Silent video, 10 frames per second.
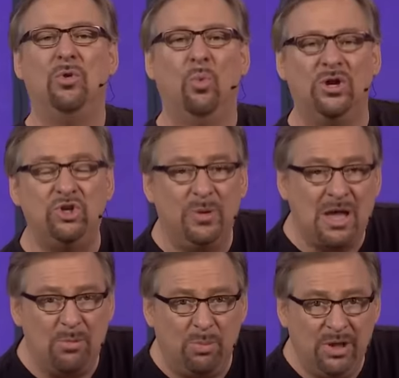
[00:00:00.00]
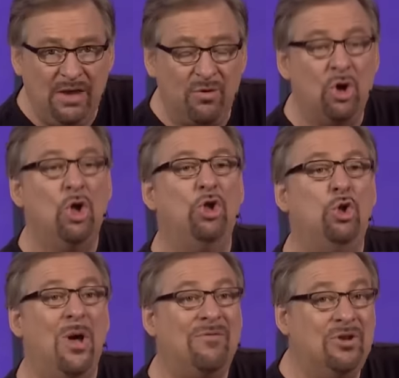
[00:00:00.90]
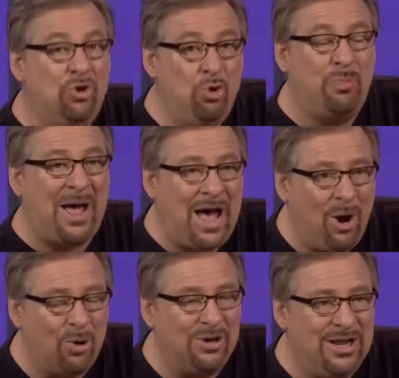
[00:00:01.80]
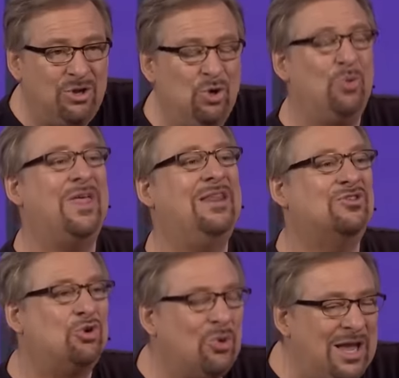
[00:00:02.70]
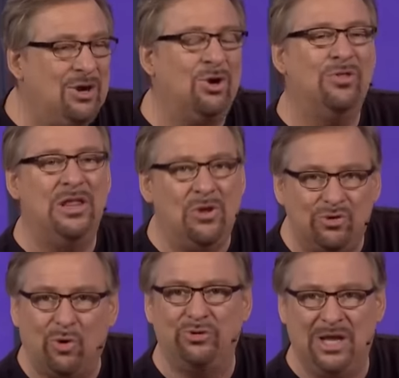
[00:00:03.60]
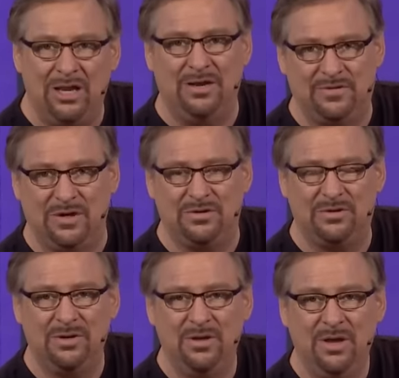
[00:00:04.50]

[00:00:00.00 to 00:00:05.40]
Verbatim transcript: Once you become a believer, you have a new power in you that is greater than those old tendencies,